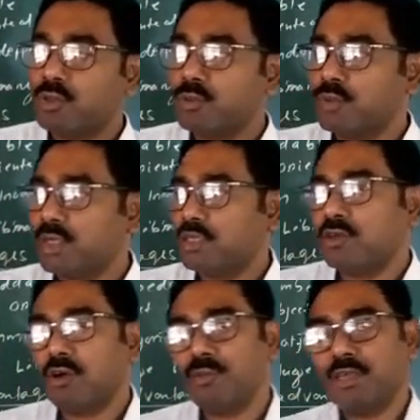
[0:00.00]
today's
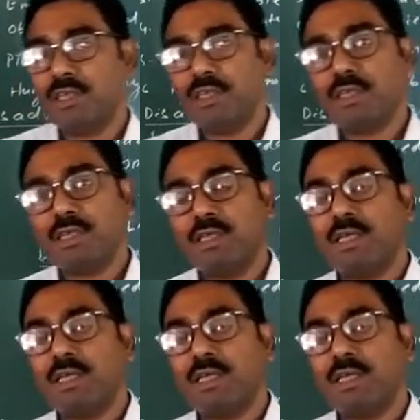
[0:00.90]
topic is